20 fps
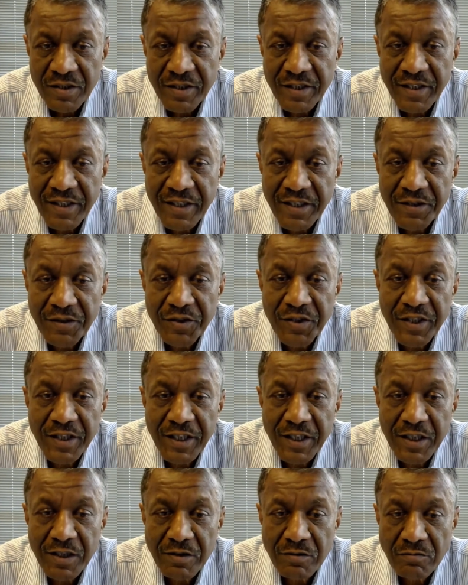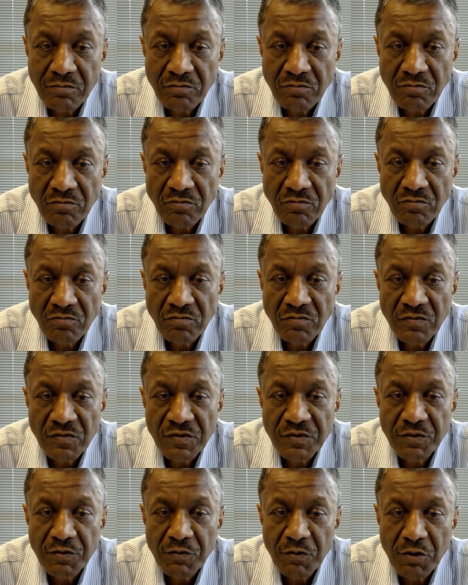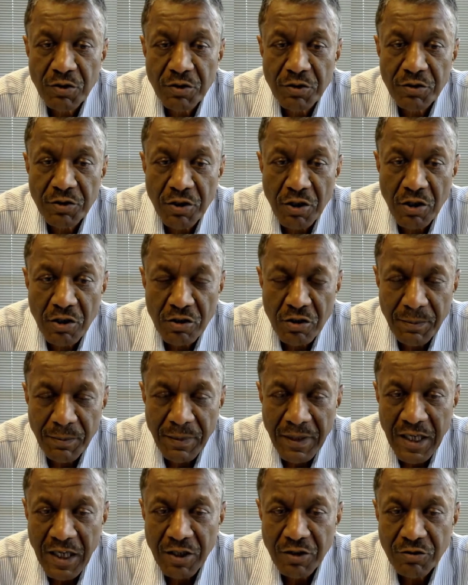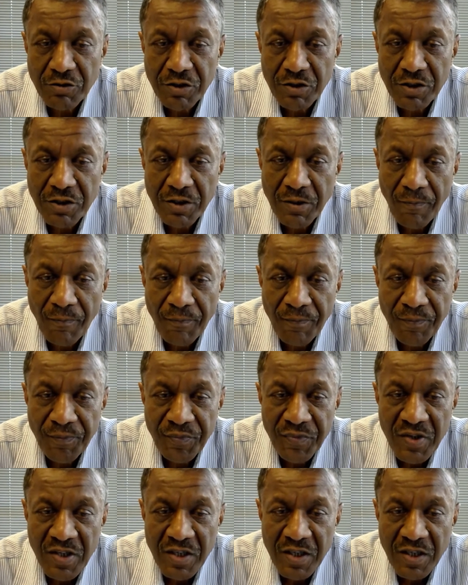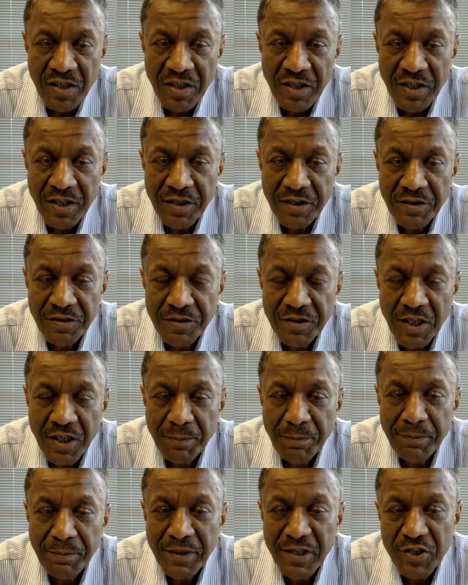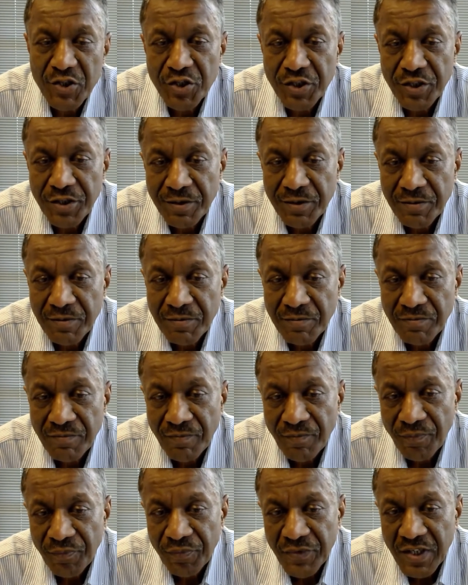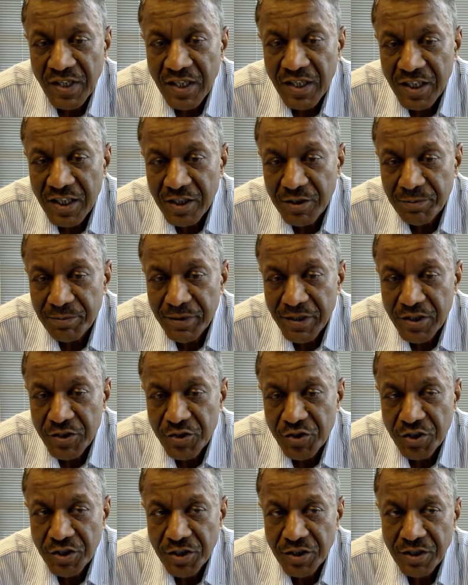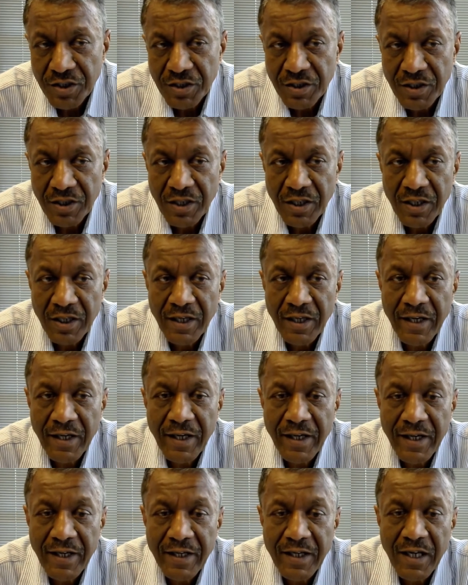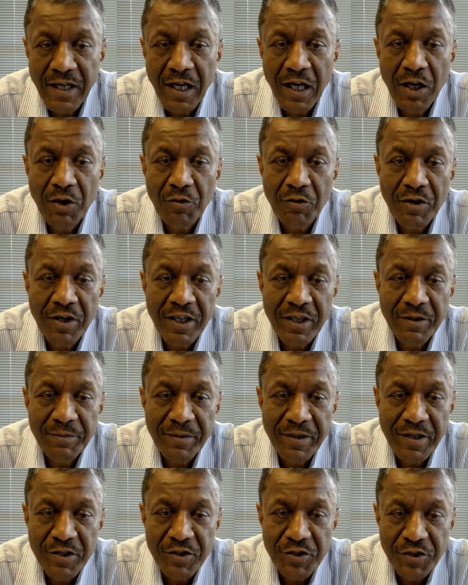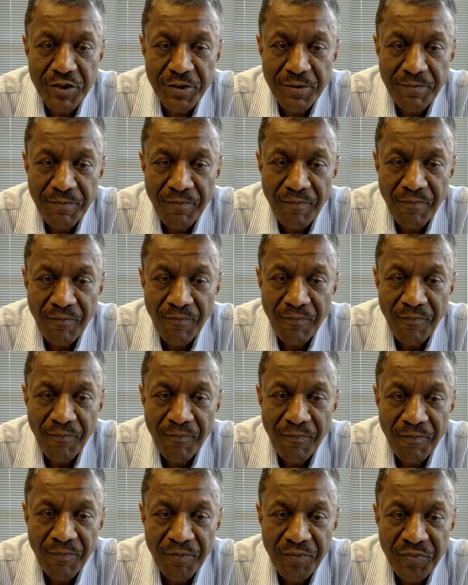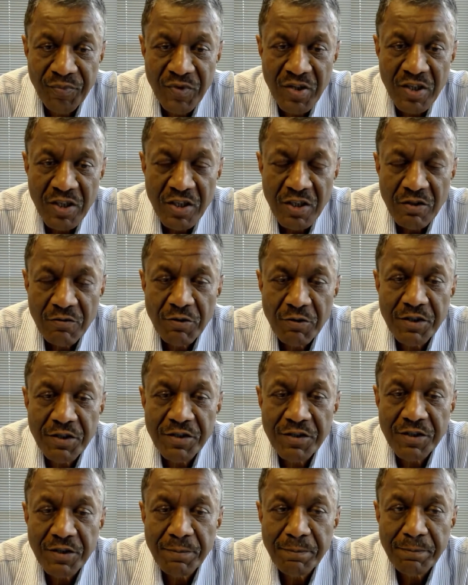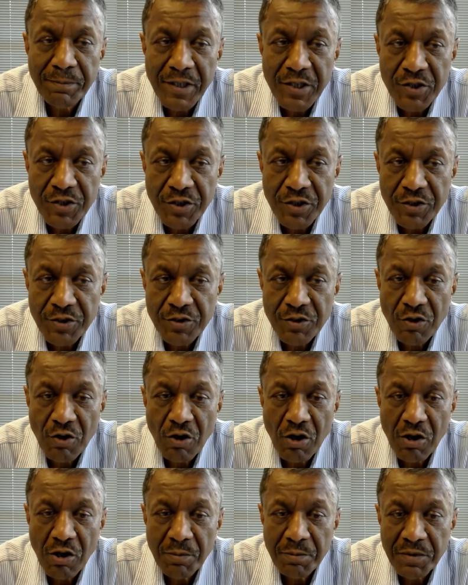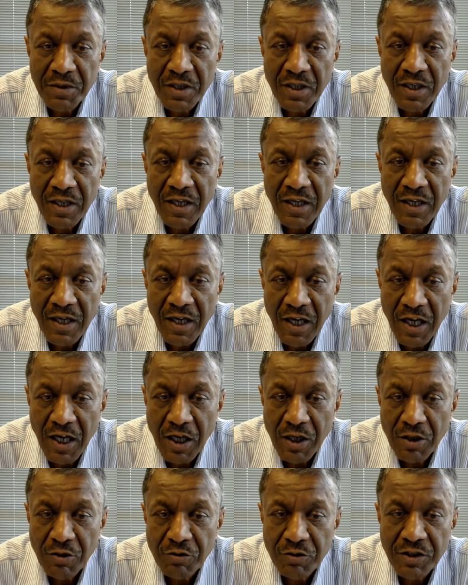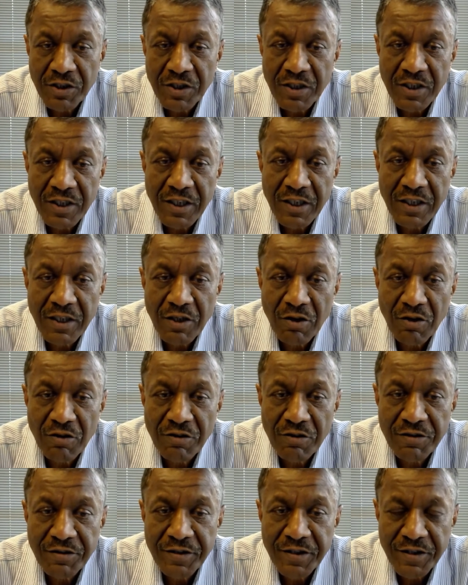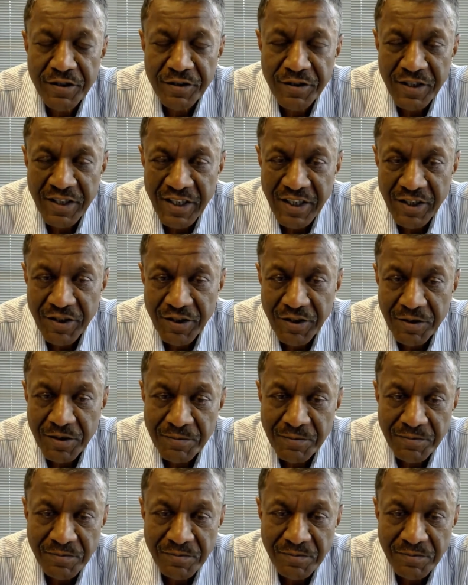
The next thing we want to talk about is the pressure, inlet pressure and outlet pressure. What is the pressure drop allowed across this heater?